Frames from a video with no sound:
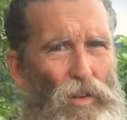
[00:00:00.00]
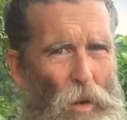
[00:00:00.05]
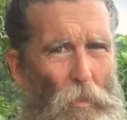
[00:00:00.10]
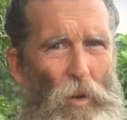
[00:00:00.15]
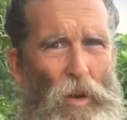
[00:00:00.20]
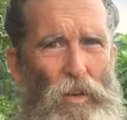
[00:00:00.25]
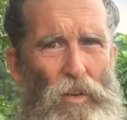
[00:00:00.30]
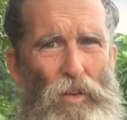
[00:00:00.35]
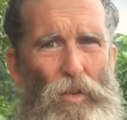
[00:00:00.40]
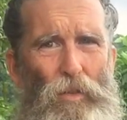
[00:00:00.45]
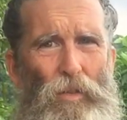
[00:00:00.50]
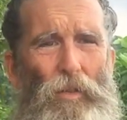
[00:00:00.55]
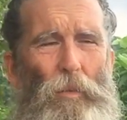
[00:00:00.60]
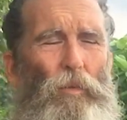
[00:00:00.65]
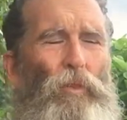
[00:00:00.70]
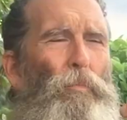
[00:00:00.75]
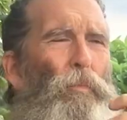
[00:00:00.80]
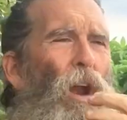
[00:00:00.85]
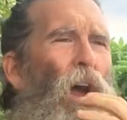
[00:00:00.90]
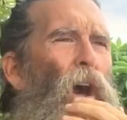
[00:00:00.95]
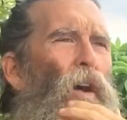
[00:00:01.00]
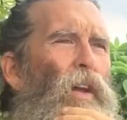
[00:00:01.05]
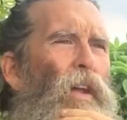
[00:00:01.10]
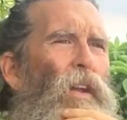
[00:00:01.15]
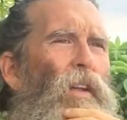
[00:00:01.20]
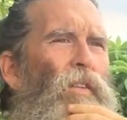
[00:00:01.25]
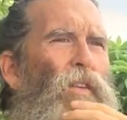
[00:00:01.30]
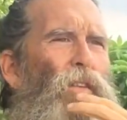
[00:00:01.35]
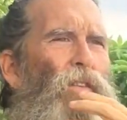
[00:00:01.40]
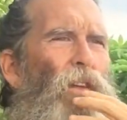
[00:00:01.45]
And I'm going to do some
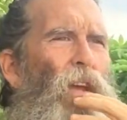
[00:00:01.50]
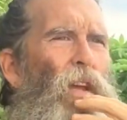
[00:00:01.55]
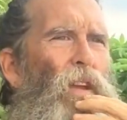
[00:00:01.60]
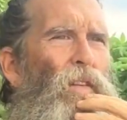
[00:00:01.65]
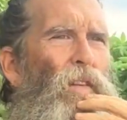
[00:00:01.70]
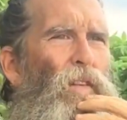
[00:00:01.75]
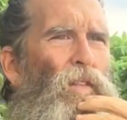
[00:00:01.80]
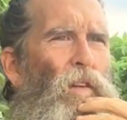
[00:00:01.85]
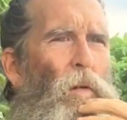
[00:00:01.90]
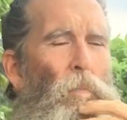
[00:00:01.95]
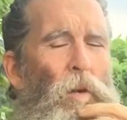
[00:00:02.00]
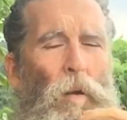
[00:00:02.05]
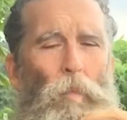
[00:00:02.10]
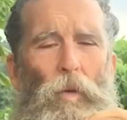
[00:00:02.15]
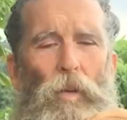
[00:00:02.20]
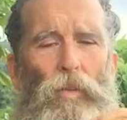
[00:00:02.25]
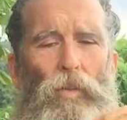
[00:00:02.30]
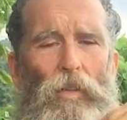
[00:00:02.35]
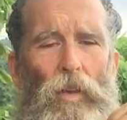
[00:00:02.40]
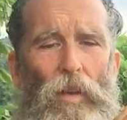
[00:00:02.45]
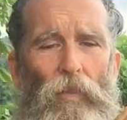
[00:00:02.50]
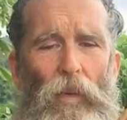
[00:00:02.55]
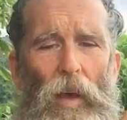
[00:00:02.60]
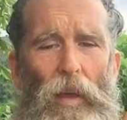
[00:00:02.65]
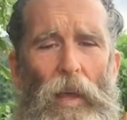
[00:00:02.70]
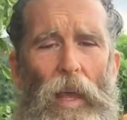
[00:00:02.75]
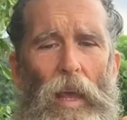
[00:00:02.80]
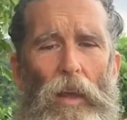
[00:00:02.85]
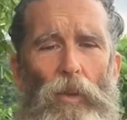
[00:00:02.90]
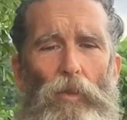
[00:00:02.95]
sprouting in the States this summer. And I'm going to see if
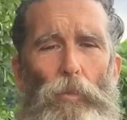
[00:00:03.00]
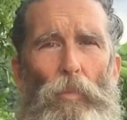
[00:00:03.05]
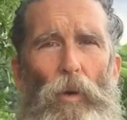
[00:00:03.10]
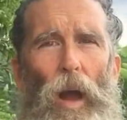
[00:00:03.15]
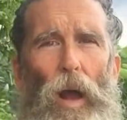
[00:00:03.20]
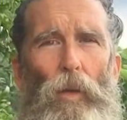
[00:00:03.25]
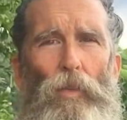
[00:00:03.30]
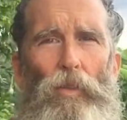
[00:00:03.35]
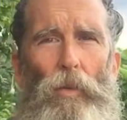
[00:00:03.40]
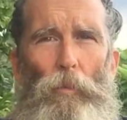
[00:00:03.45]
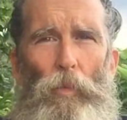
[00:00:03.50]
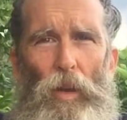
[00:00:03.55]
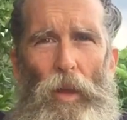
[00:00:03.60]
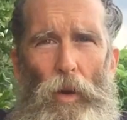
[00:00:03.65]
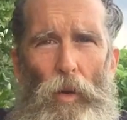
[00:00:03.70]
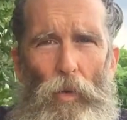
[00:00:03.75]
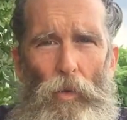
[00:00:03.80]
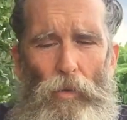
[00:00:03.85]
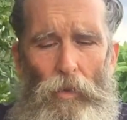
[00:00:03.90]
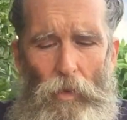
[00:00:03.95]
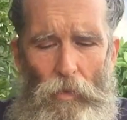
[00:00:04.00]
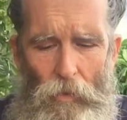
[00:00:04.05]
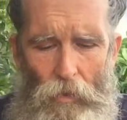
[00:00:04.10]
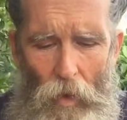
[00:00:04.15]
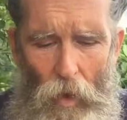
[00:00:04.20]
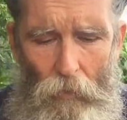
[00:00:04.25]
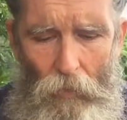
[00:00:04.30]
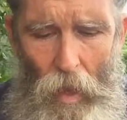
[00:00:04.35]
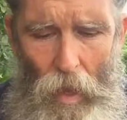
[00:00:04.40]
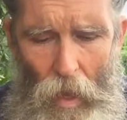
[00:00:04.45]
I can't sprout some lentils and
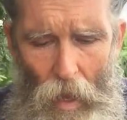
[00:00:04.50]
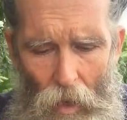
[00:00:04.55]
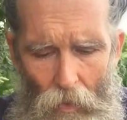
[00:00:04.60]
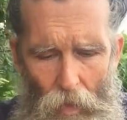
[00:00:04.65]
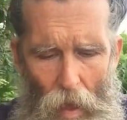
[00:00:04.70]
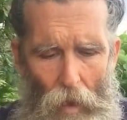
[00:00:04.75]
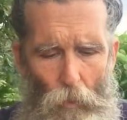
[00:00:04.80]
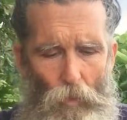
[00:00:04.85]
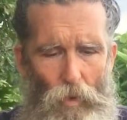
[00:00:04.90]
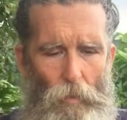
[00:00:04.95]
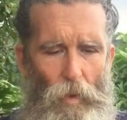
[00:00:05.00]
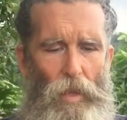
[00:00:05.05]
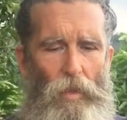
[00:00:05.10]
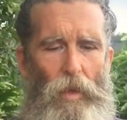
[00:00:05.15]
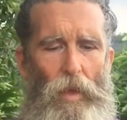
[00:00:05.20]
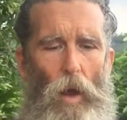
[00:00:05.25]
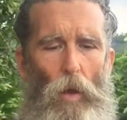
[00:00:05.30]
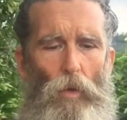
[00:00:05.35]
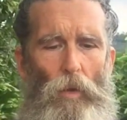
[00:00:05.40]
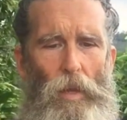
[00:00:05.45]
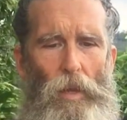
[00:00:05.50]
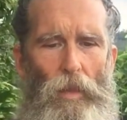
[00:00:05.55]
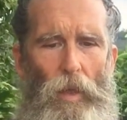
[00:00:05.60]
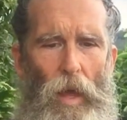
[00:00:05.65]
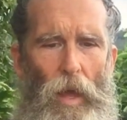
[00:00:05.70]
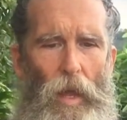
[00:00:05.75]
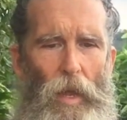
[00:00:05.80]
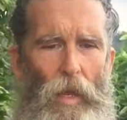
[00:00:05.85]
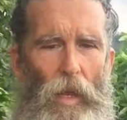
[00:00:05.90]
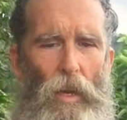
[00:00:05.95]
stuff. That would be the only
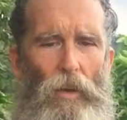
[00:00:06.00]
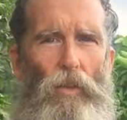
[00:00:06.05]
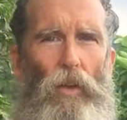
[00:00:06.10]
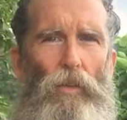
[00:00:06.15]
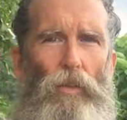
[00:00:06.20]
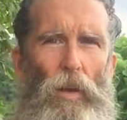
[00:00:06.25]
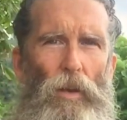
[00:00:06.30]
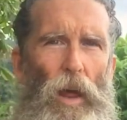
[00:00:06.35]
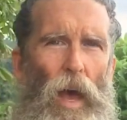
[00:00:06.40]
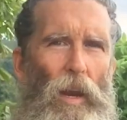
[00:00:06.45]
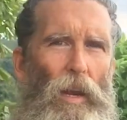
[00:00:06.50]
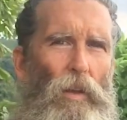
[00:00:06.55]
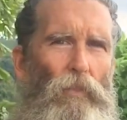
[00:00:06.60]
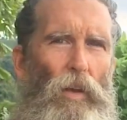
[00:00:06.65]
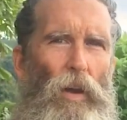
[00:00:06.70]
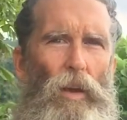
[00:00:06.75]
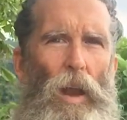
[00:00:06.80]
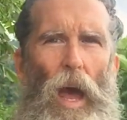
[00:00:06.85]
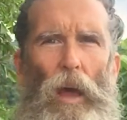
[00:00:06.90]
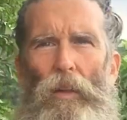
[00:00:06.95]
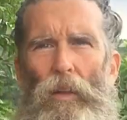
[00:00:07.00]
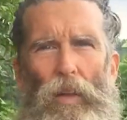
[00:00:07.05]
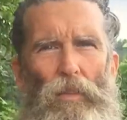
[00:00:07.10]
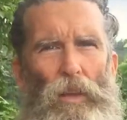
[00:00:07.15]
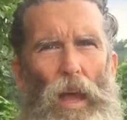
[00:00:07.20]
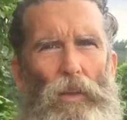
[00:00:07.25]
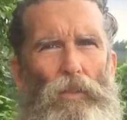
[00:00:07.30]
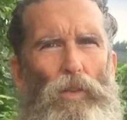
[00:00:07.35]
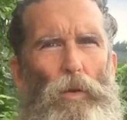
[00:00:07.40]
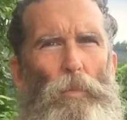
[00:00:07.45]
thing. And just
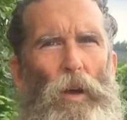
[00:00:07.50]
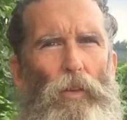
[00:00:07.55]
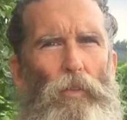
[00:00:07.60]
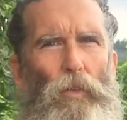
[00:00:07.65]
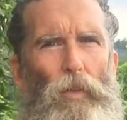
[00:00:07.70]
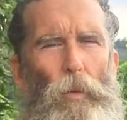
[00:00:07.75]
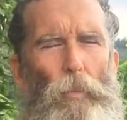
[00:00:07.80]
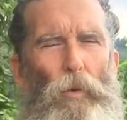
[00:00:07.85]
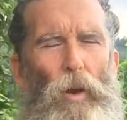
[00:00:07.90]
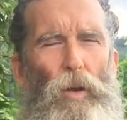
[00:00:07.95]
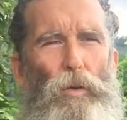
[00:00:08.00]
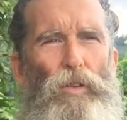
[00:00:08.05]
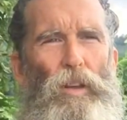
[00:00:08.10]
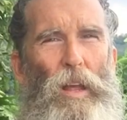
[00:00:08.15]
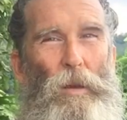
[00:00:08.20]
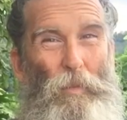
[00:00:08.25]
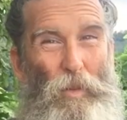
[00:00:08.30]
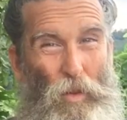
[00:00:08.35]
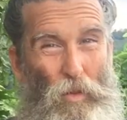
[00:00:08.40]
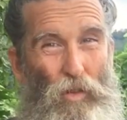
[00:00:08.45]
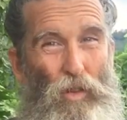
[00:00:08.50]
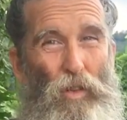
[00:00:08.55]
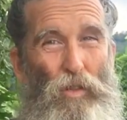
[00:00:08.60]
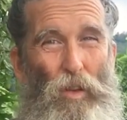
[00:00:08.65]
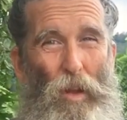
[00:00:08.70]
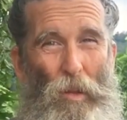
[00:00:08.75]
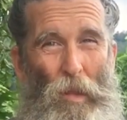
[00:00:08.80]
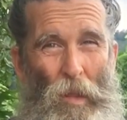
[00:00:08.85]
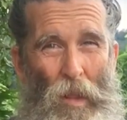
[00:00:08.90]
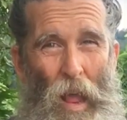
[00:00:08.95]
not so much for the protein, but there's
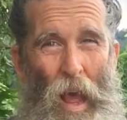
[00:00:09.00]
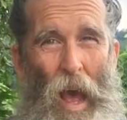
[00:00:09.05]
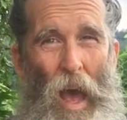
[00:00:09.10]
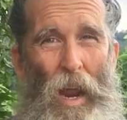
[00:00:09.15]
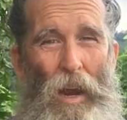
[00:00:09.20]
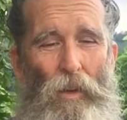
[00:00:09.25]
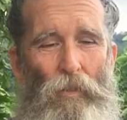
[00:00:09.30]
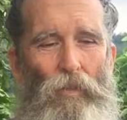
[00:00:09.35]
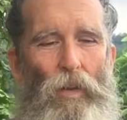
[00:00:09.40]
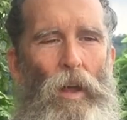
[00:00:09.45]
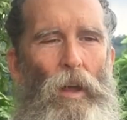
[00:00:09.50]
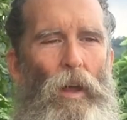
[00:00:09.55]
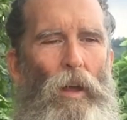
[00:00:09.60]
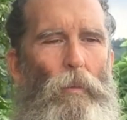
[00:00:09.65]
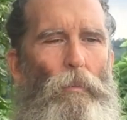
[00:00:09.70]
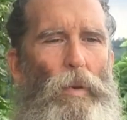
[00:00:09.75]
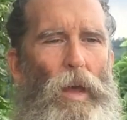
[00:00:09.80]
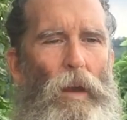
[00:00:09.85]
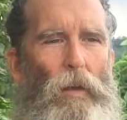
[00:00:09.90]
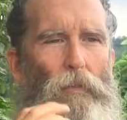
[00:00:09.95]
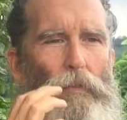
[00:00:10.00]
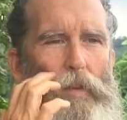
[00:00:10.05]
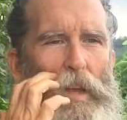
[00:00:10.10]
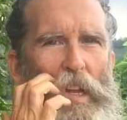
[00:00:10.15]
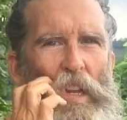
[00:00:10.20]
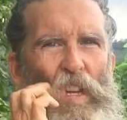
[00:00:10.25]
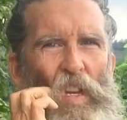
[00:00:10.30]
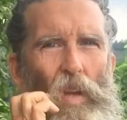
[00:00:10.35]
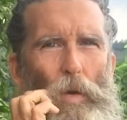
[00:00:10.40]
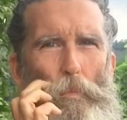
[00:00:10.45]
just a lot of
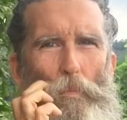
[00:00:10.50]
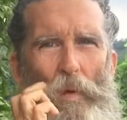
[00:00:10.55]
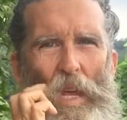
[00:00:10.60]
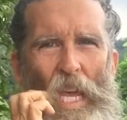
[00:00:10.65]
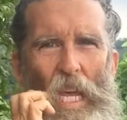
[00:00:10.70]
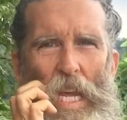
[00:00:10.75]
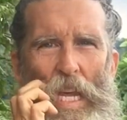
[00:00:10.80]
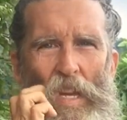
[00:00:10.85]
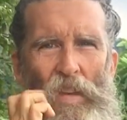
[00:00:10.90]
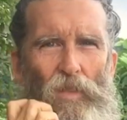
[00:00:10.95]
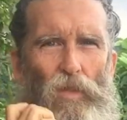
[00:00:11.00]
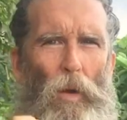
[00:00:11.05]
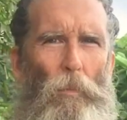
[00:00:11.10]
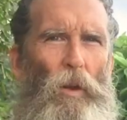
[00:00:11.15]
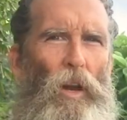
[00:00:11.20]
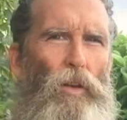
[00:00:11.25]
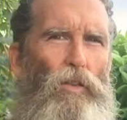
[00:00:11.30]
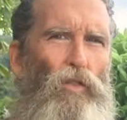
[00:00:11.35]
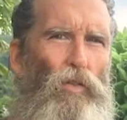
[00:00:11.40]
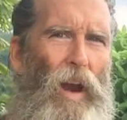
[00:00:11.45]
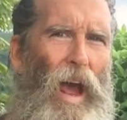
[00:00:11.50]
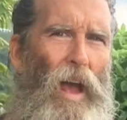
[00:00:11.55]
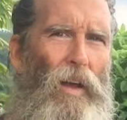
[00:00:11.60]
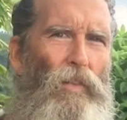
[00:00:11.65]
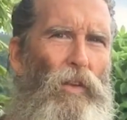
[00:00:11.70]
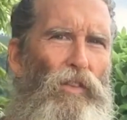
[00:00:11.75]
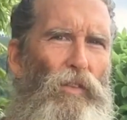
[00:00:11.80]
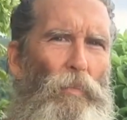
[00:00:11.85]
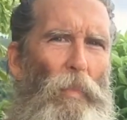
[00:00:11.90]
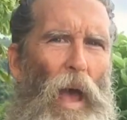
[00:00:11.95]
benefits to beans. So I'm going to try
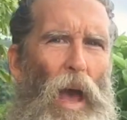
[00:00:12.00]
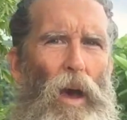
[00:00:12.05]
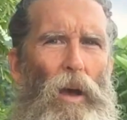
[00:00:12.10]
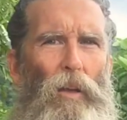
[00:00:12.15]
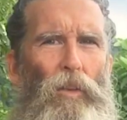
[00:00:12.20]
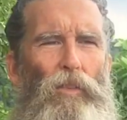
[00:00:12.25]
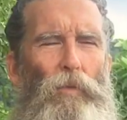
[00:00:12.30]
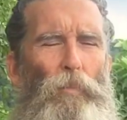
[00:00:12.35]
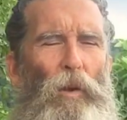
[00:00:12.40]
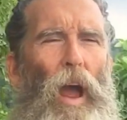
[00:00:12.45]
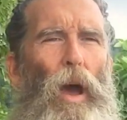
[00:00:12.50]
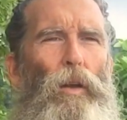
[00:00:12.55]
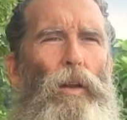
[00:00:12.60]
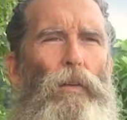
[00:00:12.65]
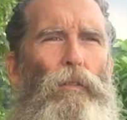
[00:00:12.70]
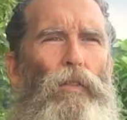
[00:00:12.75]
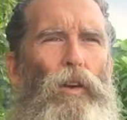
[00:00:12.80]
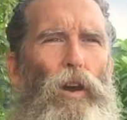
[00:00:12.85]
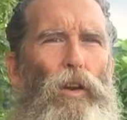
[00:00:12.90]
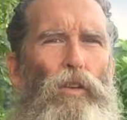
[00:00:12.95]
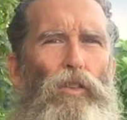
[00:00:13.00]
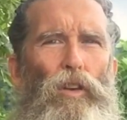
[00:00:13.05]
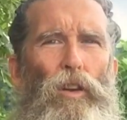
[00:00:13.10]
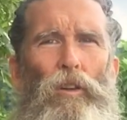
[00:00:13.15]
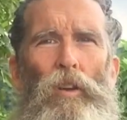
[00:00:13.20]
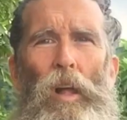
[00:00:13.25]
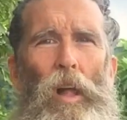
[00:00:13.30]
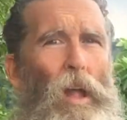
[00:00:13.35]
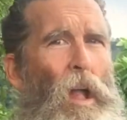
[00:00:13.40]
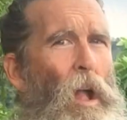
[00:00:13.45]
the sprouted version.